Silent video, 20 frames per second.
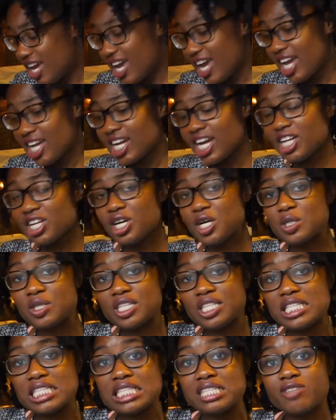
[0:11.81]
And I know
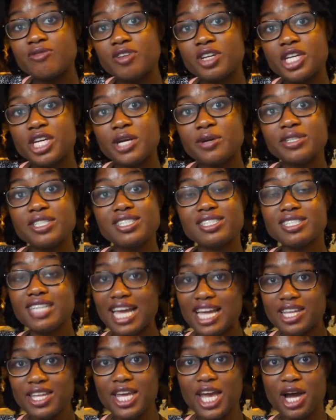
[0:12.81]
that this video is
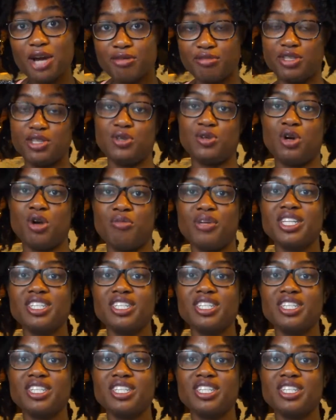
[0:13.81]
slightly out of the norm,